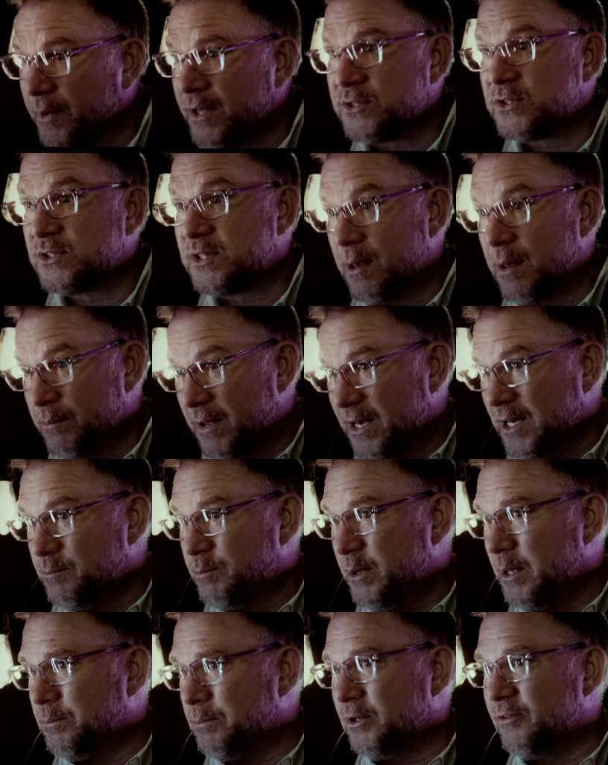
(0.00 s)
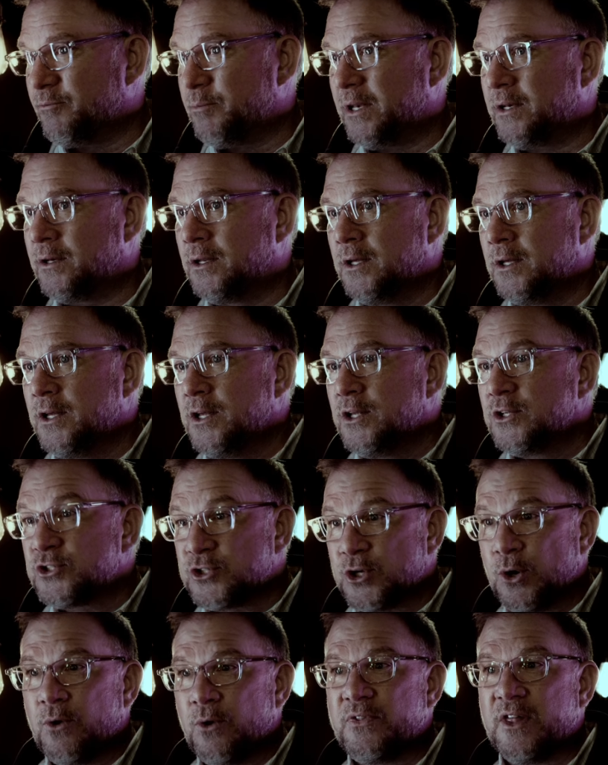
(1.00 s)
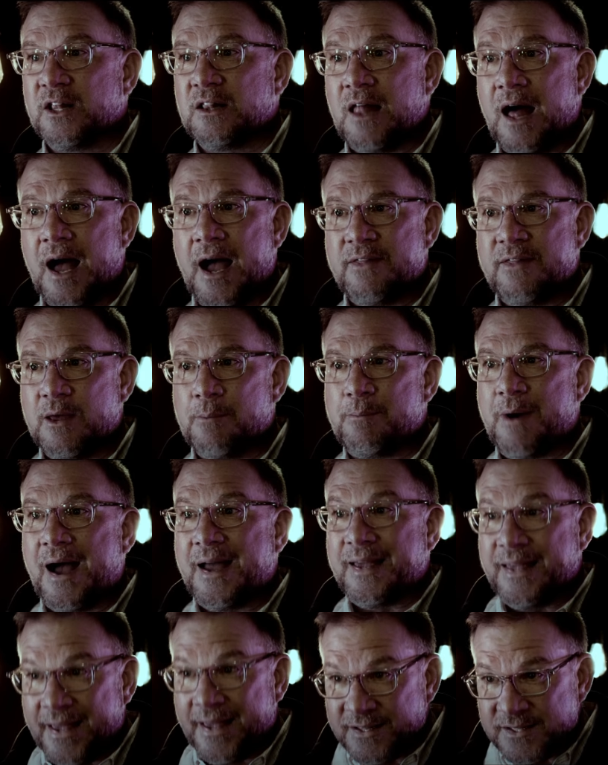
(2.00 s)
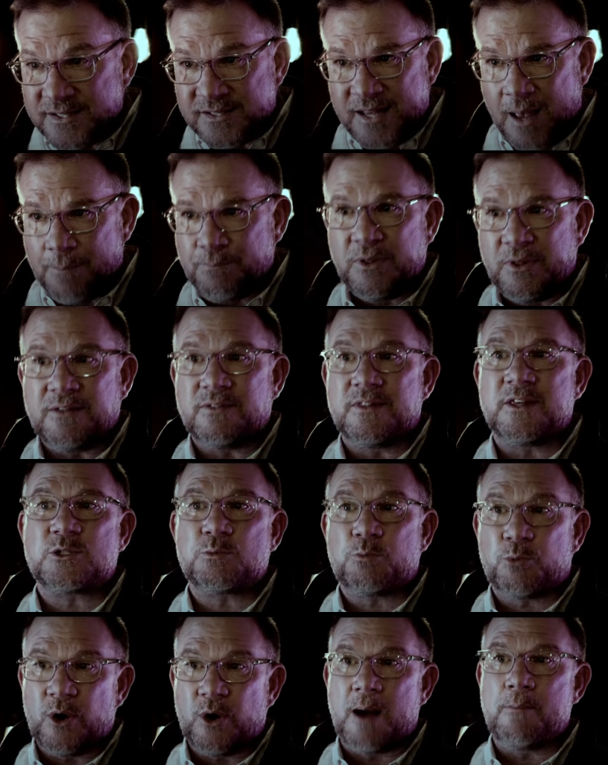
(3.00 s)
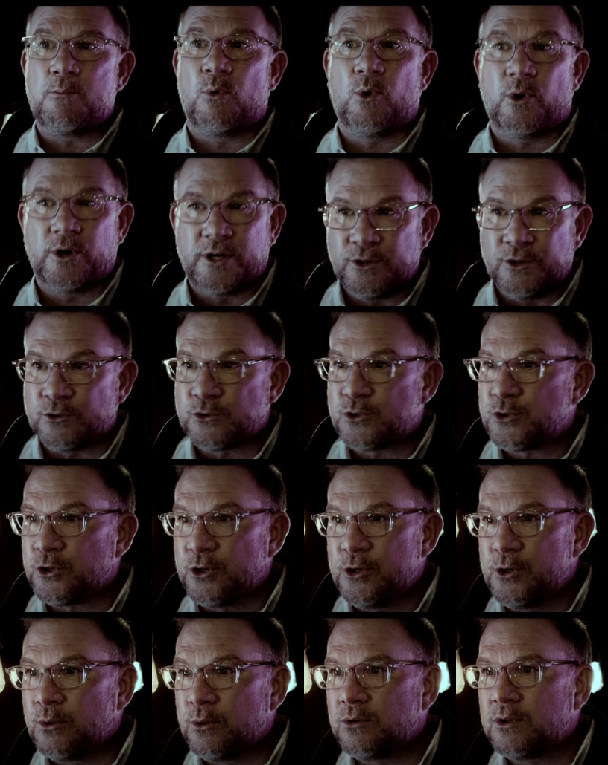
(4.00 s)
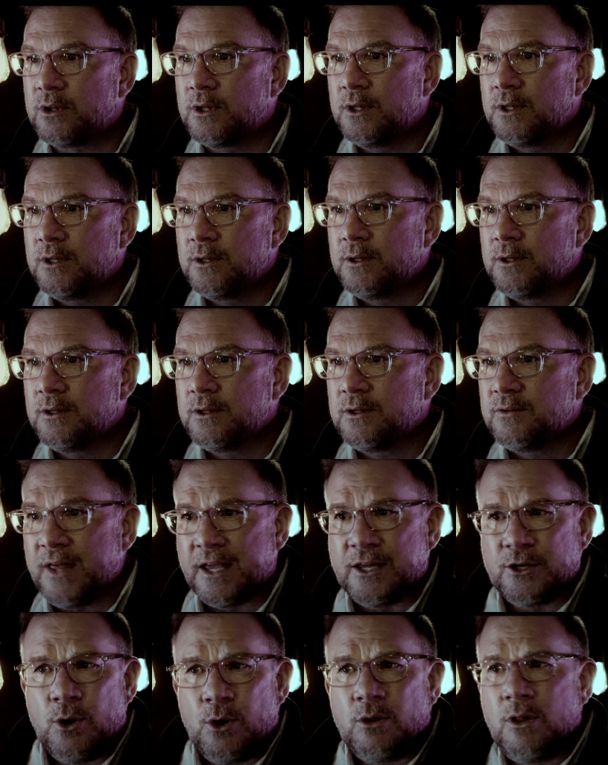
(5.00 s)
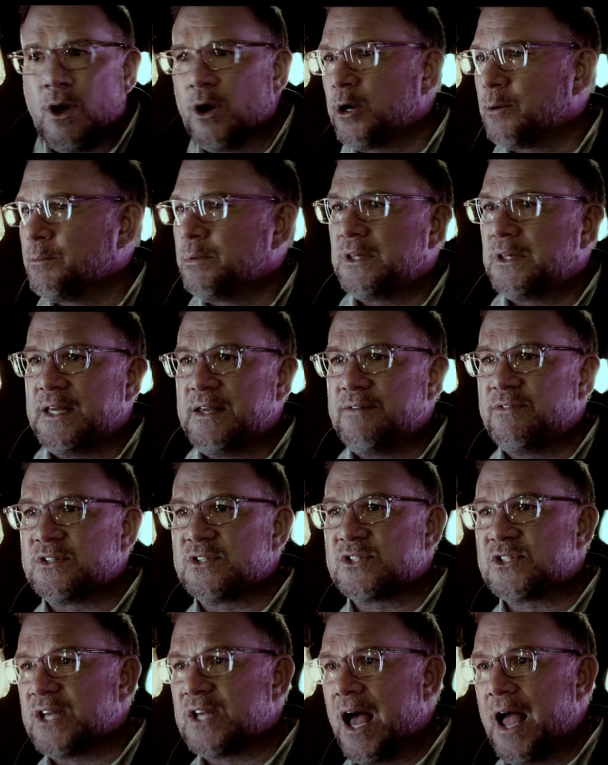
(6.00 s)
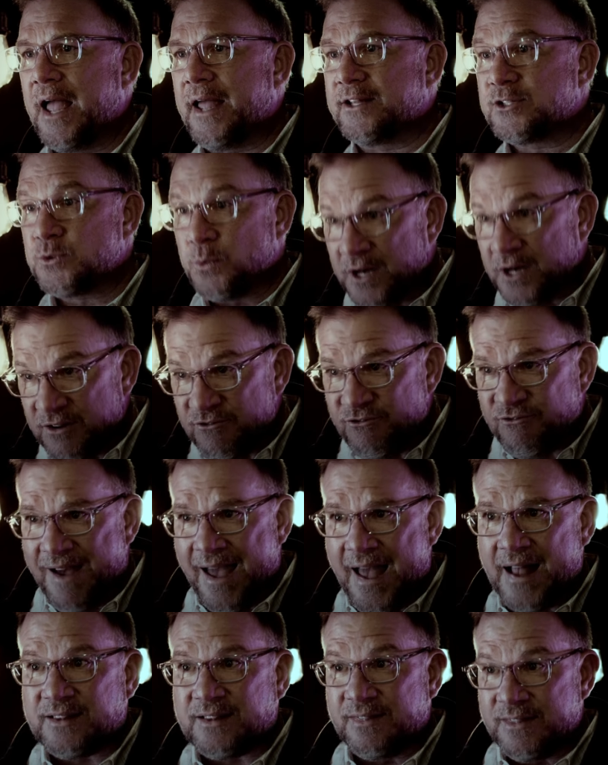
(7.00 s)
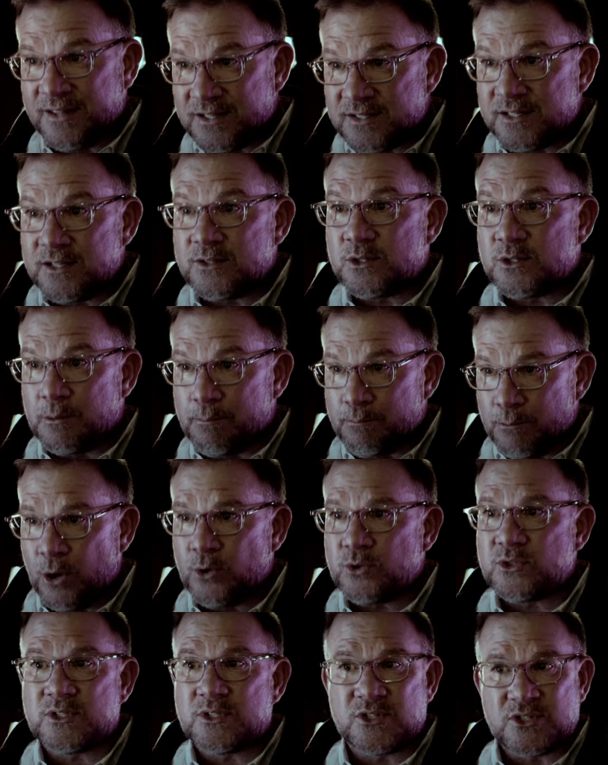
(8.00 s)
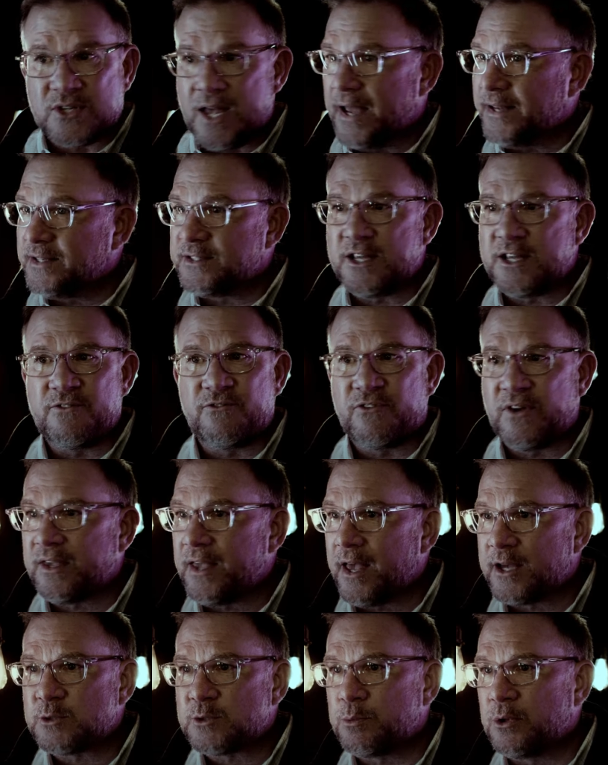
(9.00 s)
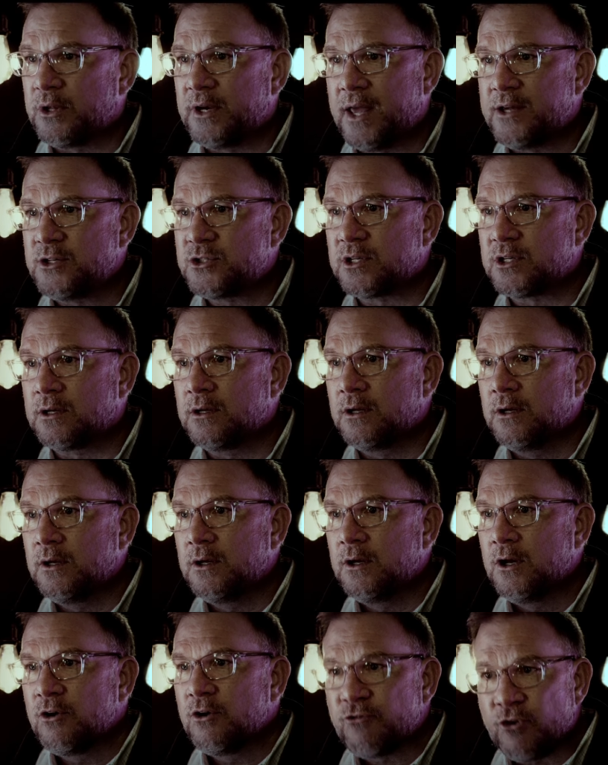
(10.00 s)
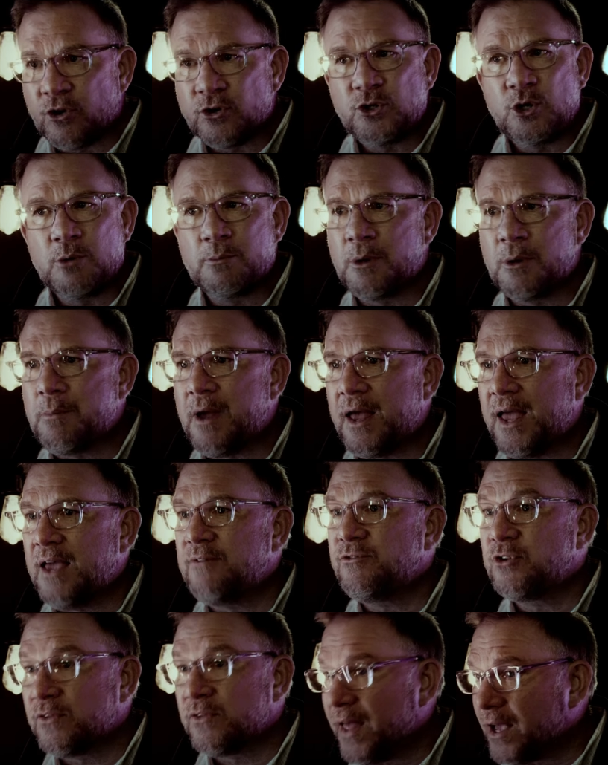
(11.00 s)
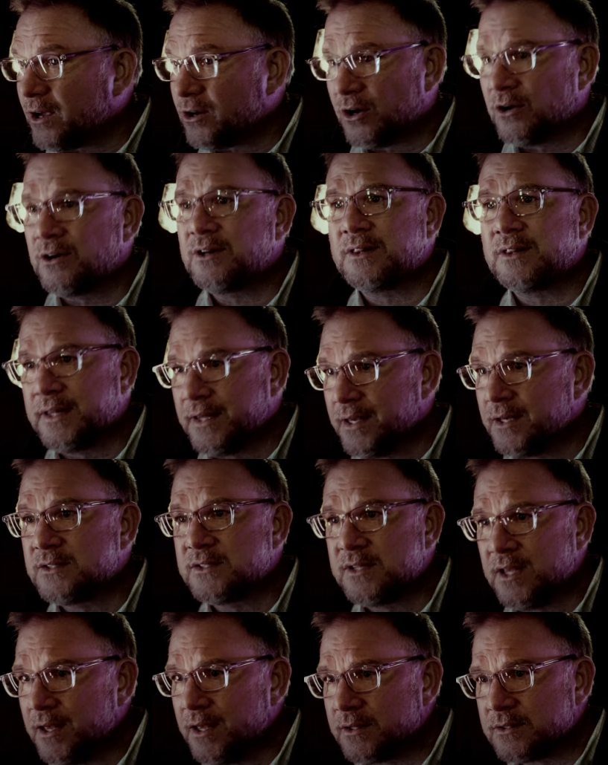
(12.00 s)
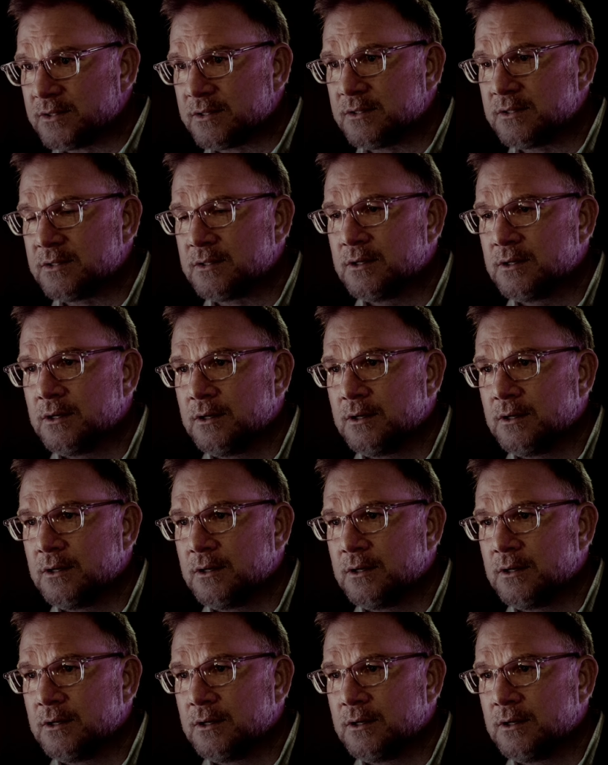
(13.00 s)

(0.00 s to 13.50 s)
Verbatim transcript: is, is that many people have been sold the lie that by accepting this primordial truth, they can no longer believe in science when in fact this is the most scientific explanation for human behavior that currently exists.